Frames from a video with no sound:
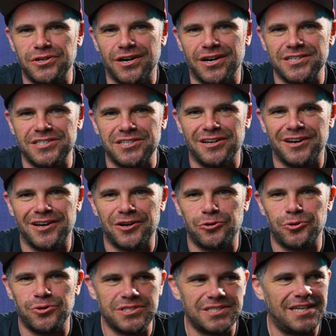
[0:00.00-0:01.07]
guys at
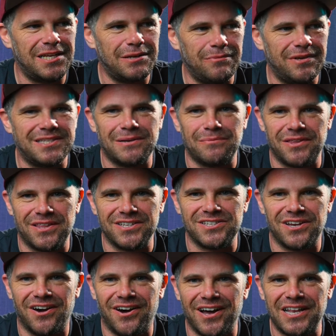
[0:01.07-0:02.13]
Nitecore sending me something that's
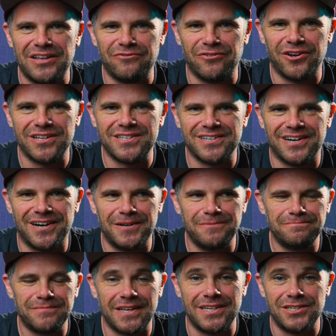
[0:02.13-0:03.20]
highly volatile.
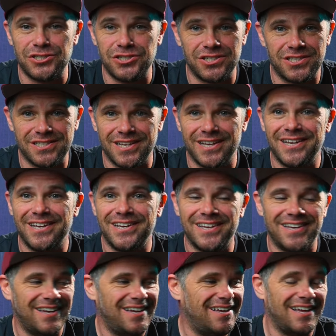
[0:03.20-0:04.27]
That is just
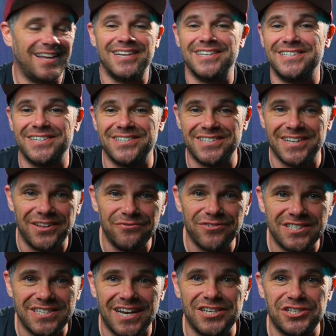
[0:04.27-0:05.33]
an
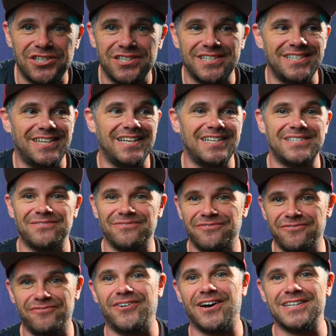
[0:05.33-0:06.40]
invitation to get some
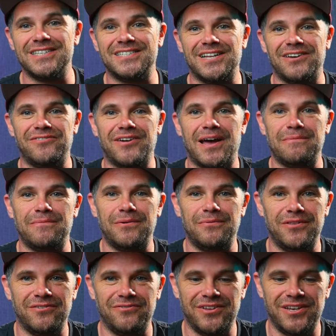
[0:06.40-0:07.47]
fun stuff happening
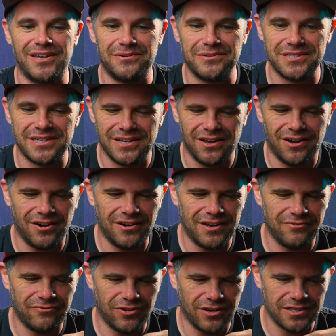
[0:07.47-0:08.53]
with a video, isn't it?
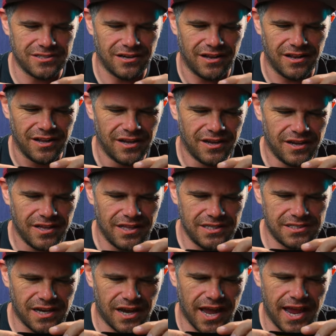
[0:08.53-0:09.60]
Highly volatile.
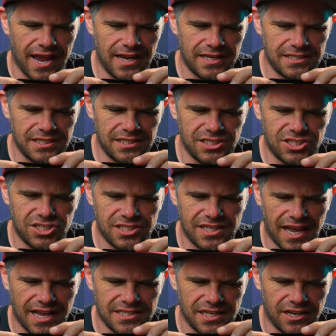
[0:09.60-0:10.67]
These are
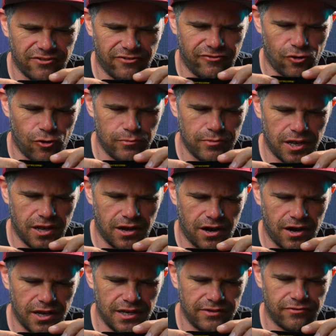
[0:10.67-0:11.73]
anti-static formula,
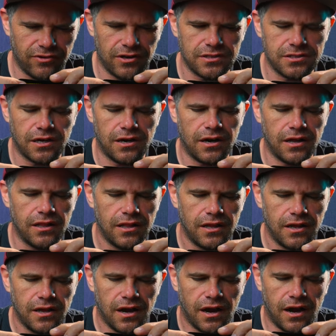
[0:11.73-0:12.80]
highly volatile,
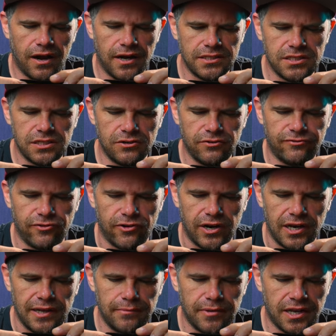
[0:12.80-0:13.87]
ideal for
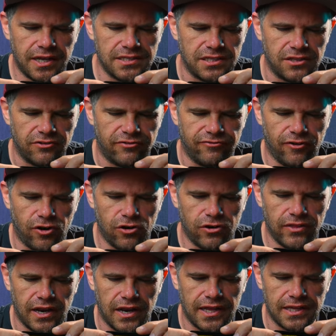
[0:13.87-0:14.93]
eliminating the fog
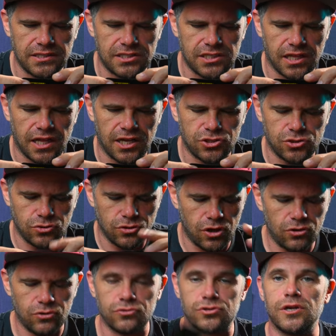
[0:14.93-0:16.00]
on the lens, glass or
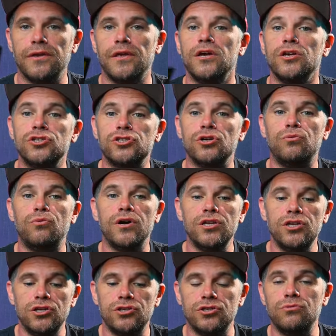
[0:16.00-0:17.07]
goggles. So
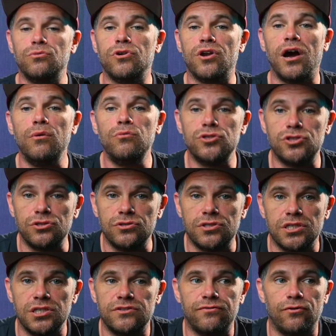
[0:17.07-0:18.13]
what I would use
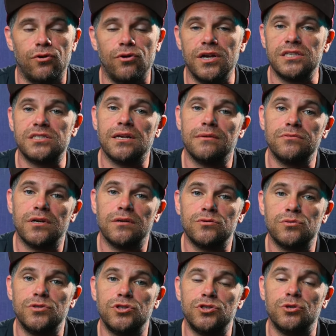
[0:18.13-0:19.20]
these for is sometimes
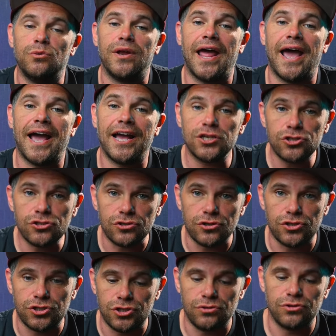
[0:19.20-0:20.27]
when you do an astro
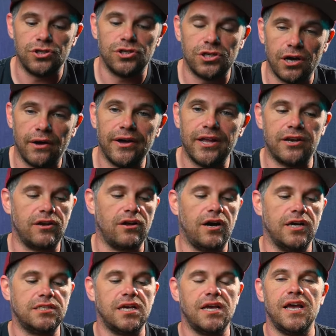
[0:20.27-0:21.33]
shoot and you go out at
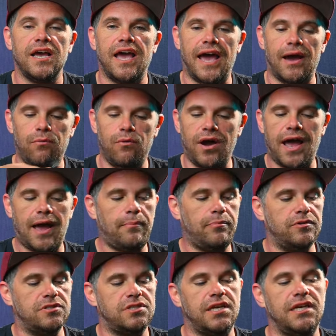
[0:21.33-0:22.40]
night and what
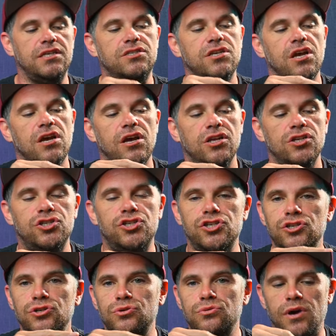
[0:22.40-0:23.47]
happens is
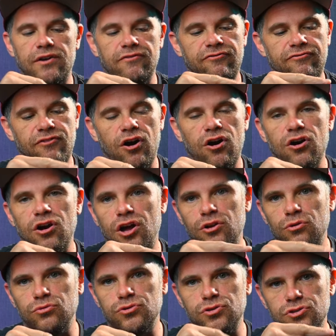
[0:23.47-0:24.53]
dew and fog and
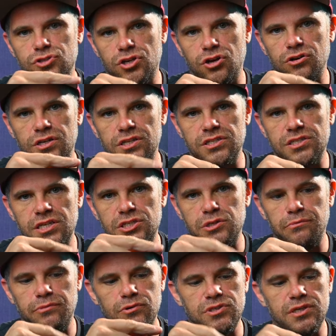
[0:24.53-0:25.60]
all sorts of
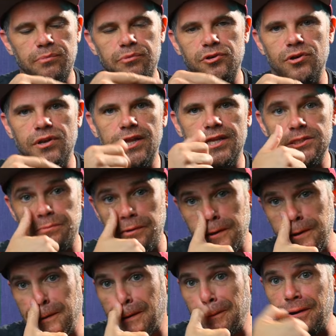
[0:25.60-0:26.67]
condensation builds up on your lens, but
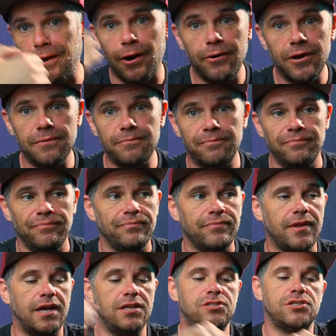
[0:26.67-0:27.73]
you don't know it.
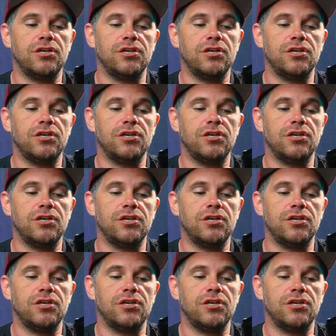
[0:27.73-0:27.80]
And